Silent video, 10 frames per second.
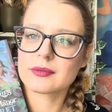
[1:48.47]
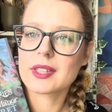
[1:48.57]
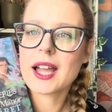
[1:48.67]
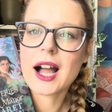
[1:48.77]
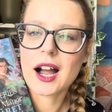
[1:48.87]

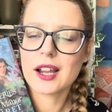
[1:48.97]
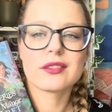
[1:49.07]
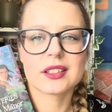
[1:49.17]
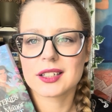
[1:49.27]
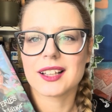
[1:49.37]
I
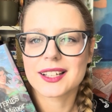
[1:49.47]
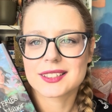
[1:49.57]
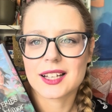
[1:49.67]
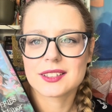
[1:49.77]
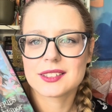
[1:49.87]
really like
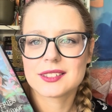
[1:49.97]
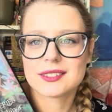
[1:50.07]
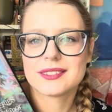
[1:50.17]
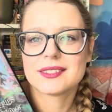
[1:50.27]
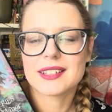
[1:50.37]
Silas.
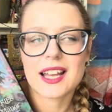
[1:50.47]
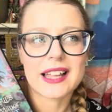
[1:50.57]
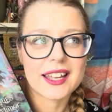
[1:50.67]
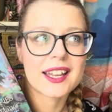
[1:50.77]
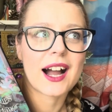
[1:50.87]
I
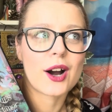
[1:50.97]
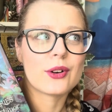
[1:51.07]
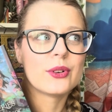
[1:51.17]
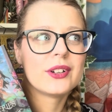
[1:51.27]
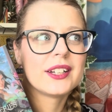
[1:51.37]
like
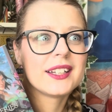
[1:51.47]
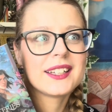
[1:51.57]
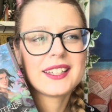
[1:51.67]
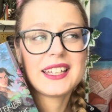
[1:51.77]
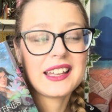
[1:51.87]
how
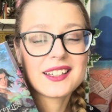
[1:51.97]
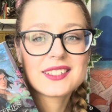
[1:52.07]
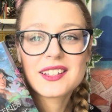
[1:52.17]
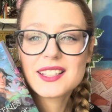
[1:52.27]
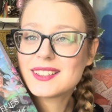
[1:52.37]
he is.
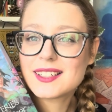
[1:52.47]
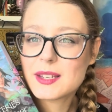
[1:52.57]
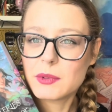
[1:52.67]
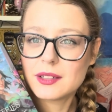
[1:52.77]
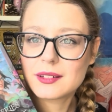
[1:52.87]
He's a
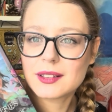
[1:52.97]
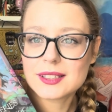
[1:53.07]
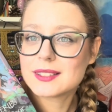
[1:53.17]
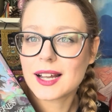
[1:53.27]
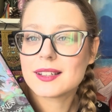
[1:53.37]
demon. He's
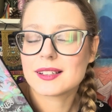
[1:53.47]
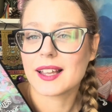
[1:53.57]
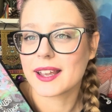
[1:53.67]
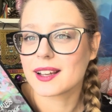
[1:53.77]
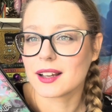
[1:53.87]
not
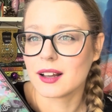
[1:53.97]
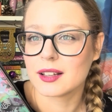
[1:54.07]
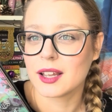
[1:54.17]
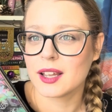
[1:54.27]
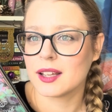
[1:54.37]
like a
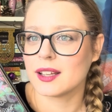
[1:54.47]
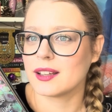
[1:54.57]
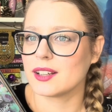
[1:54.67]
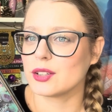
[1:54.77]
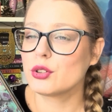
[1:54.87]

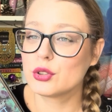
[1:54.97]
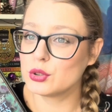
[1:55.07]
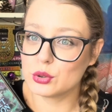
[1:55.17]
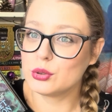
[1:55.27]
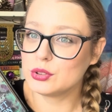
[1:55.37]

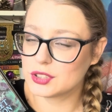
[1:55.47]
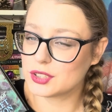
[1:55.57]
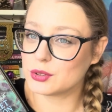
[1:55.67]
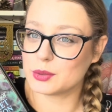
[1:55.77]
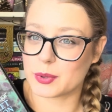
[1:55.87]
good
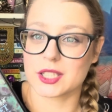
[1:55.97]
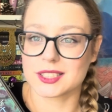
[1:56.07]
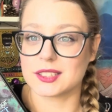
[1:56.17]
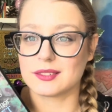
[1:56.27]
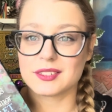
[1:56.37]

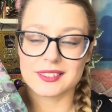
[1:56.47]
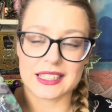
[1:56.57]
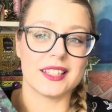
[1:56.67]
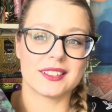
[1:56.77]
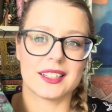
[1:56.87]
person. He has